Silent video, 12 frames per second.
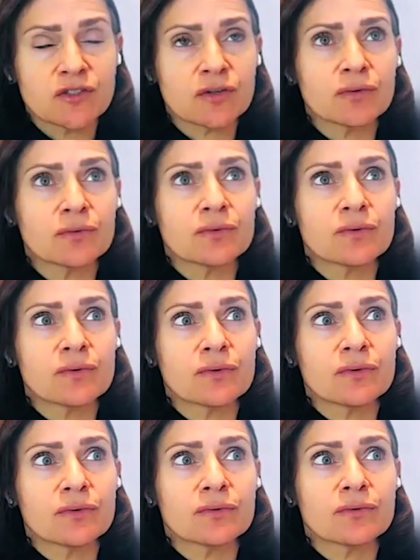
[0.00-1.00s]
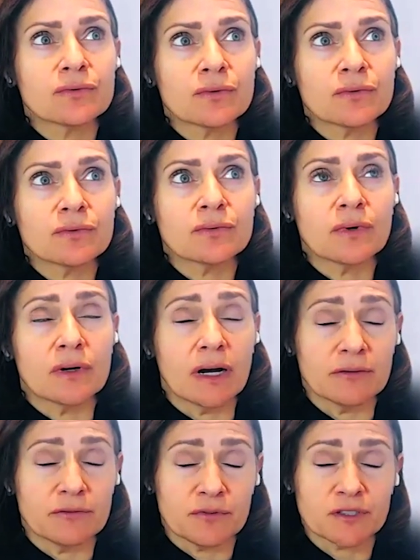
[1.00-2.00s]
So
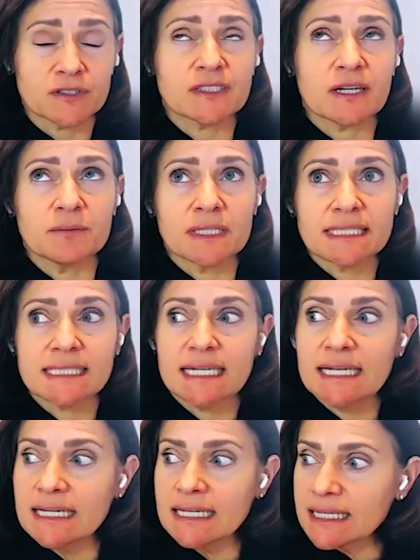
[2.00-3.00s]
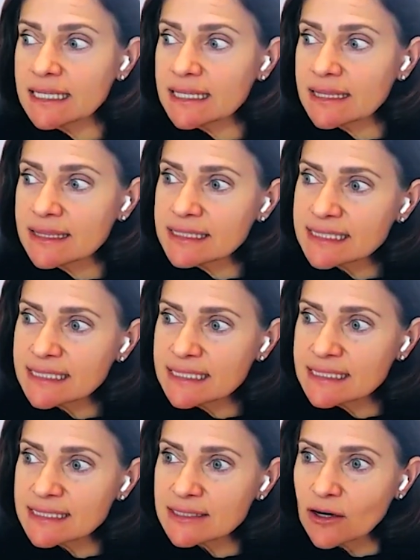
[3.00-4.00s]
first, I want to say this
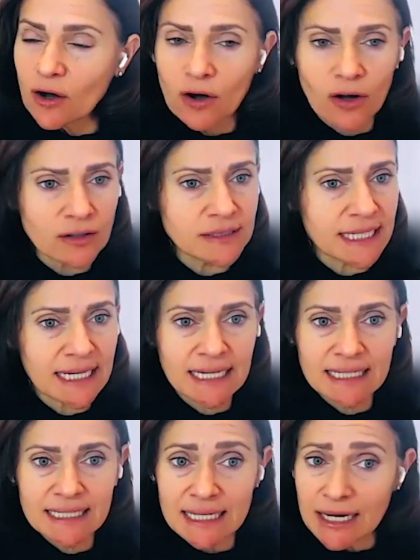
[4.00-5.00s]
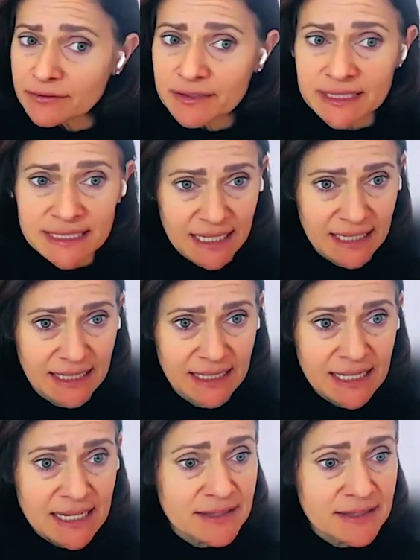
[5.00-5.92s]
is all day, every day.